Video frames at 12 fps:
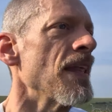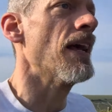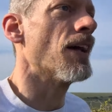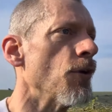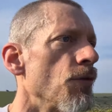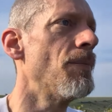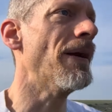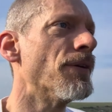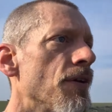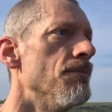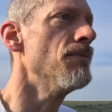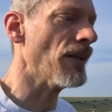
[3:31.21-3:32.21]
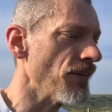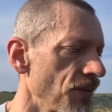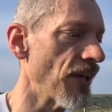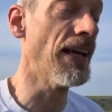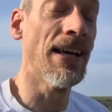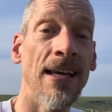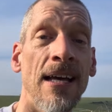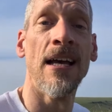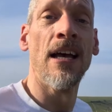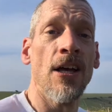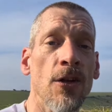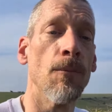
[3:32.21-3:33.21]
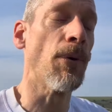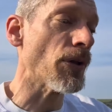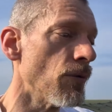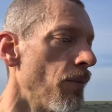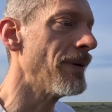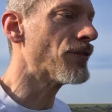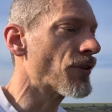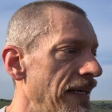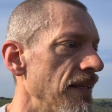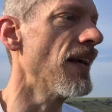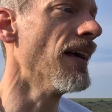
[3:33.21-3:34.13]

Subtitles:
And over a period of months, your body will be trained